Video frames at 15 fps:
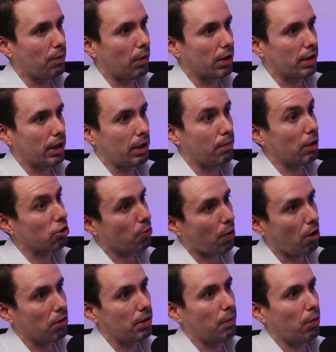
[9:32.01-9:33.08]
but the
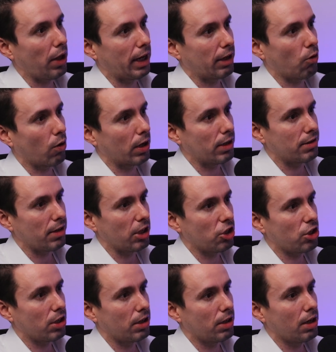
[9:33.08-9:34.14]
Metropolitan Planning
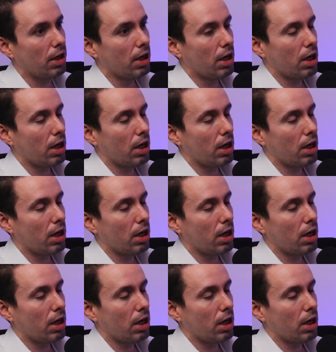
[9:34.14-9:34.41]
Organization